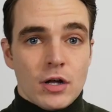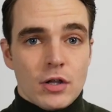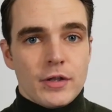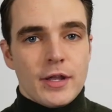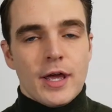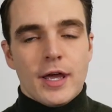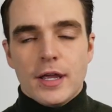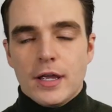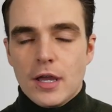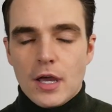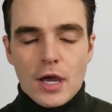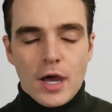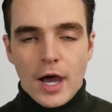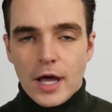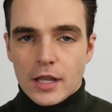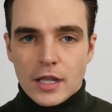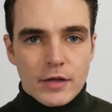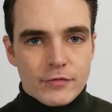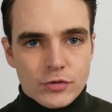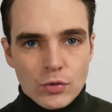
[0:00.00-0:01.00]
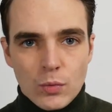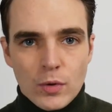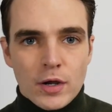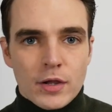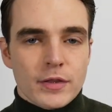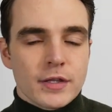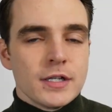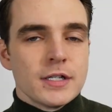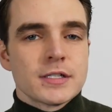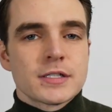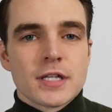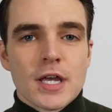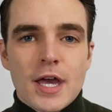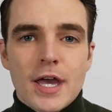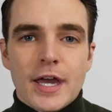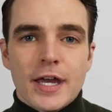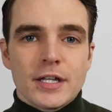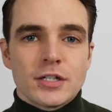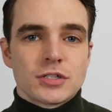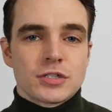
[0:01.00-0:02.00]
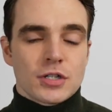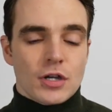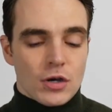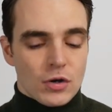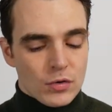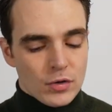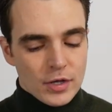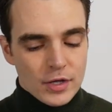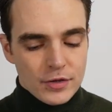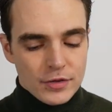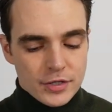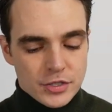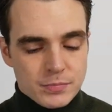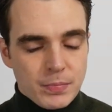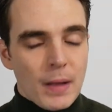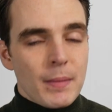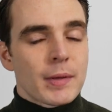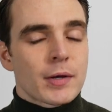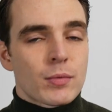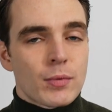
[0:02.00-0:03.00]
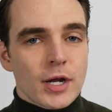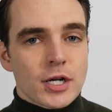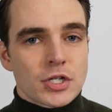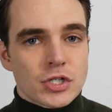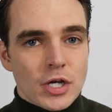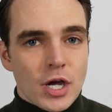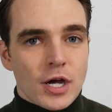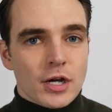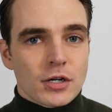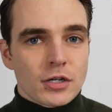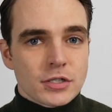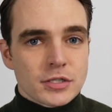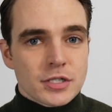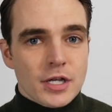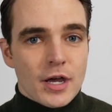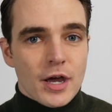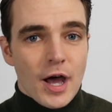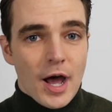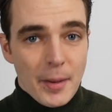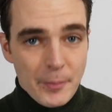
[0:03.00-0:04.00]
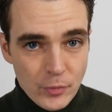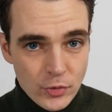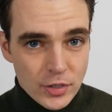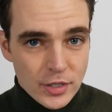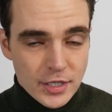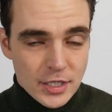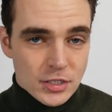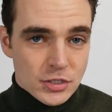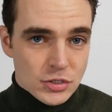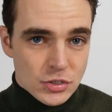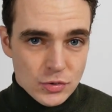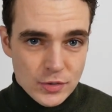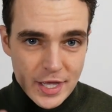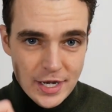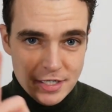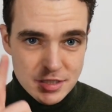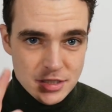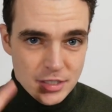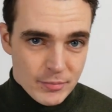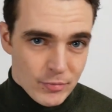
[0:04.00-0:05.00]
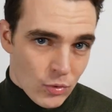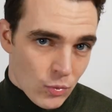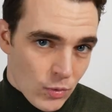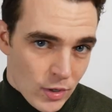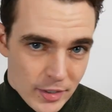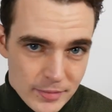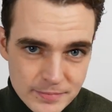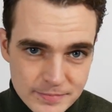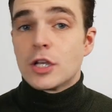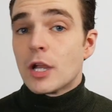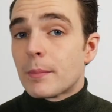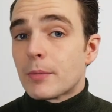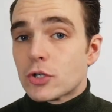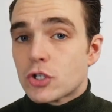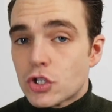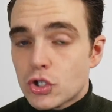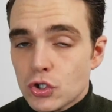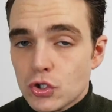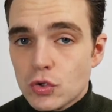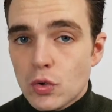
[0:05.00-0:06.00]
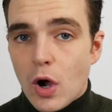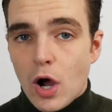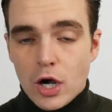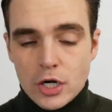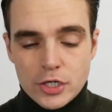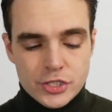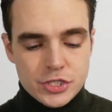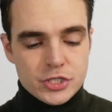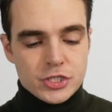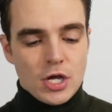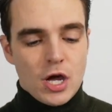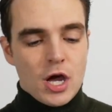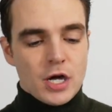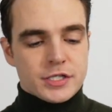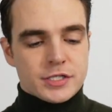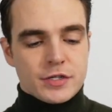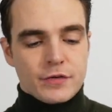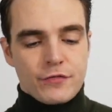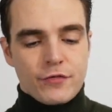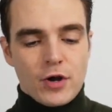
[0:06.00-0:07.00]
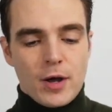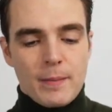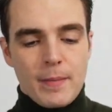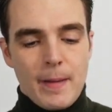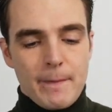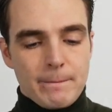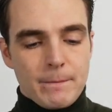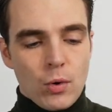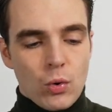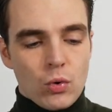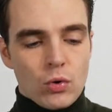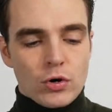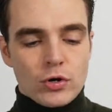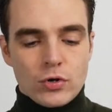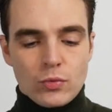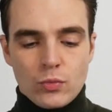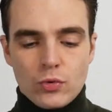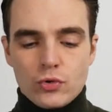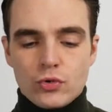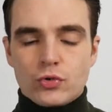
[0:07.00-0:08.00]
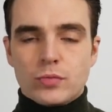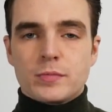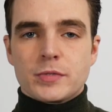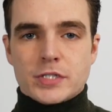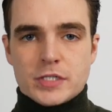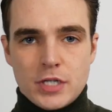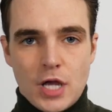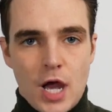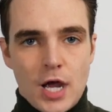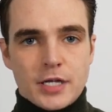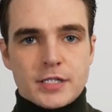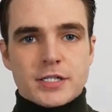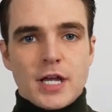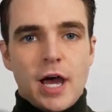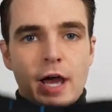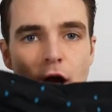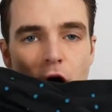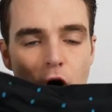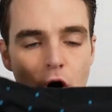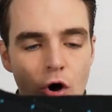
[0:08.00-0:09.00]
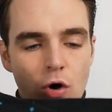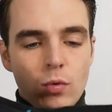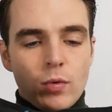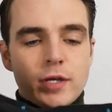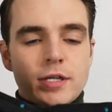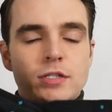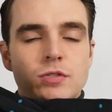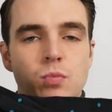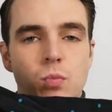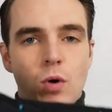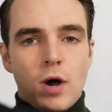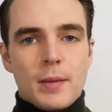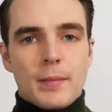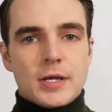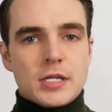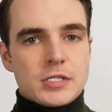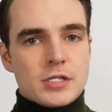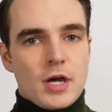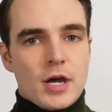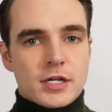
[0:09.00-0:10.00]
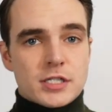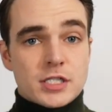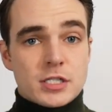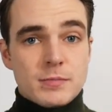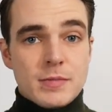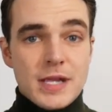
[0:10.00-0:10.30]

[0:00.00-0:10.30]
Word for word: all day, I love to wear these. And so the Public Rec joggers, I'm really into. That is number one. Number two are socks from Boardroom Socks. I always want my socks to